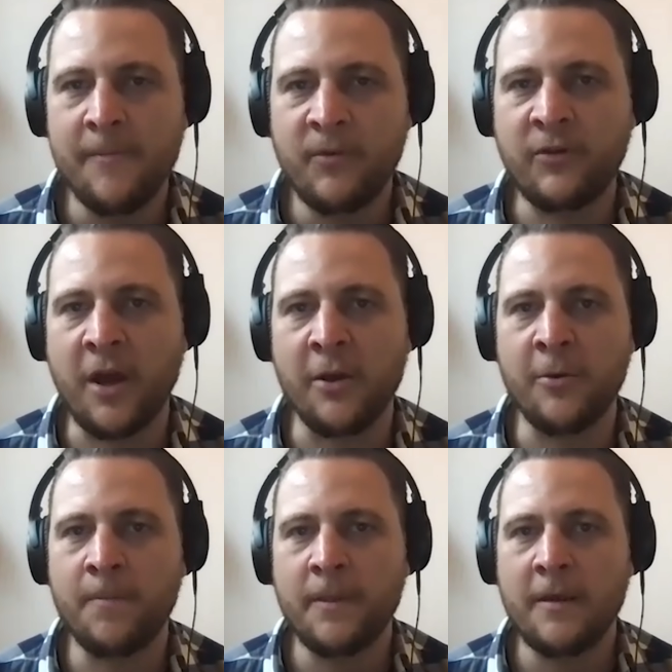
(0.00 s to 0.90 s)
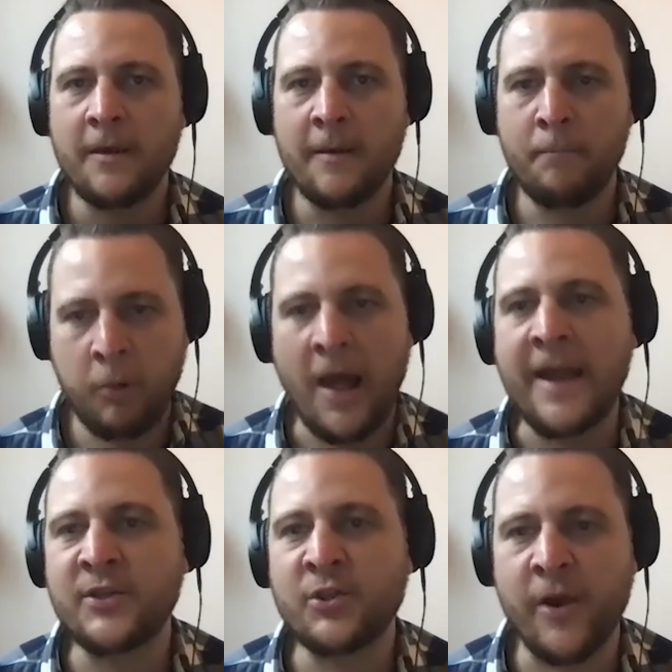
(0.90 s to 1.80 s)
So
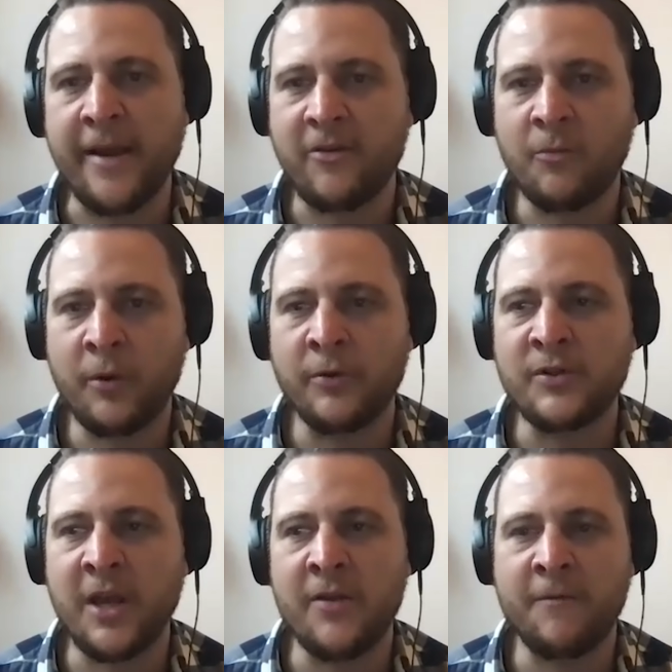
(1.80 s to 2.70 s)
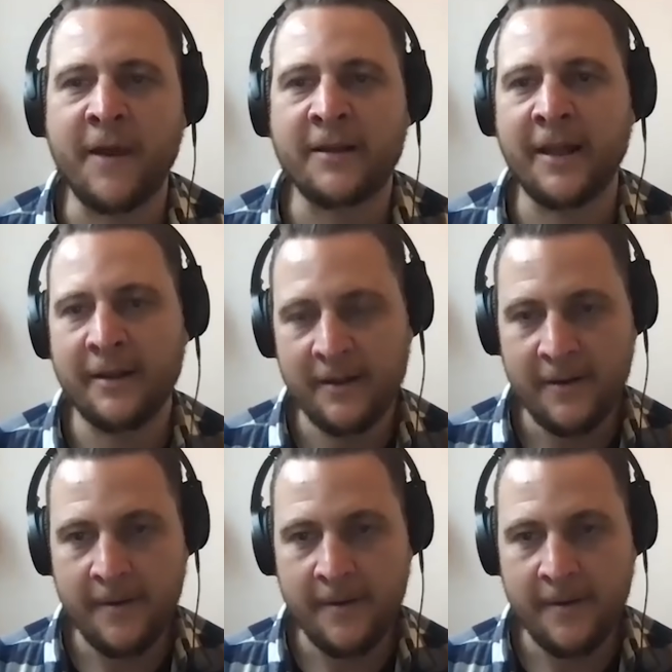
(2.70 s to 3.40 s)
player strength, but also the fact that